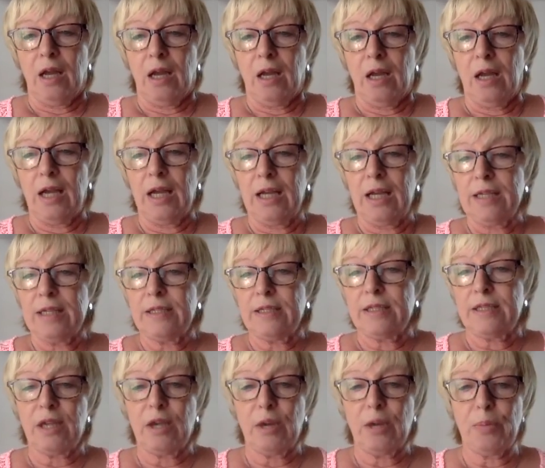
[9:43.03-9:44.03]

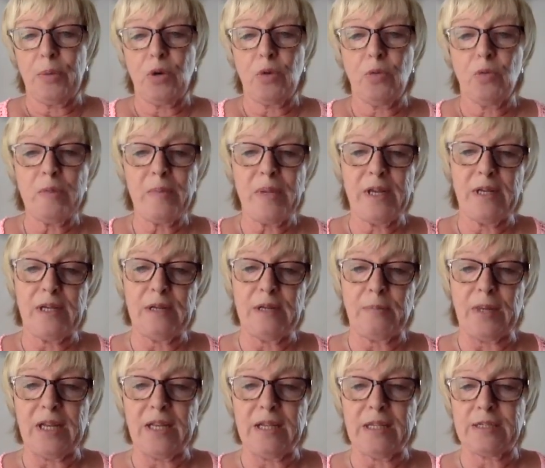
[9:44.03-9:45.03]
and put women in a
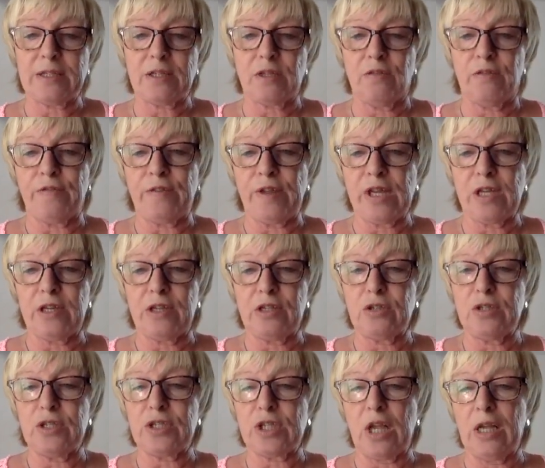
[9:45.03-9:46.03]
place of fear and
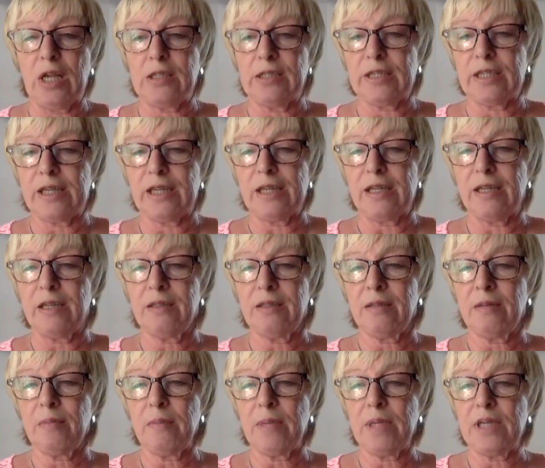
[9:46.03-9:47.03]
uncertainty,
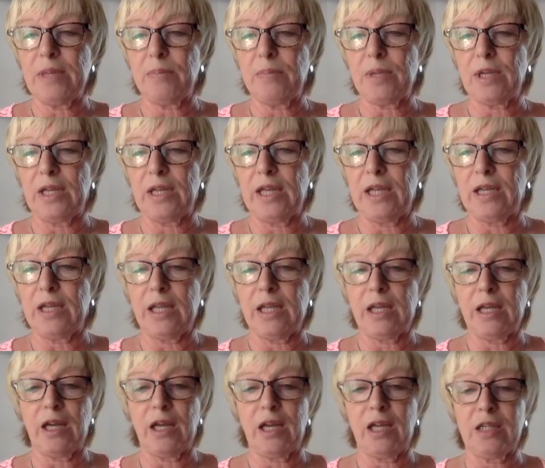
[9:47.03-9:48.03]

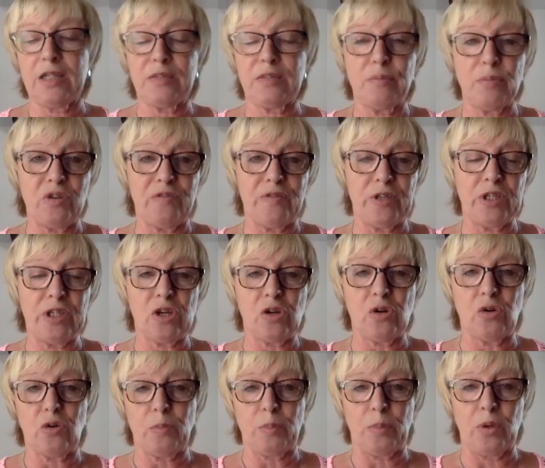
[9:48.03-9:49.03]
manipulating and moving the
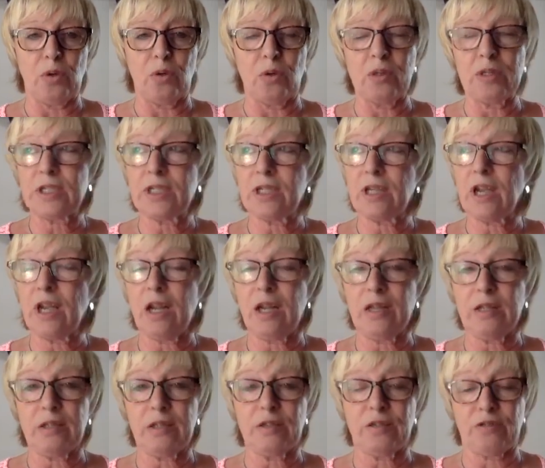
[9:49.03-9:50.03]
goalposts
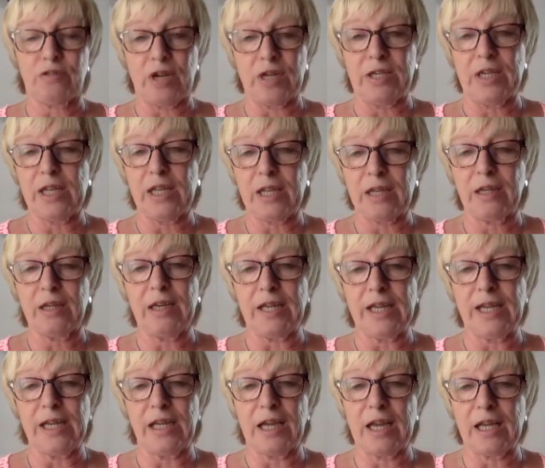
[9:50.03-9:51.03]
and threatening
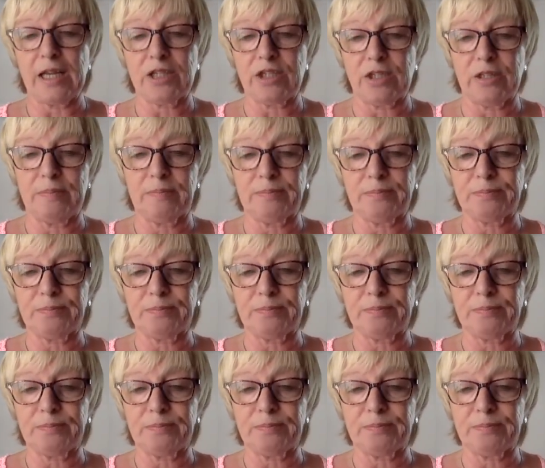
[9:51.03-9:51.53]
legal action.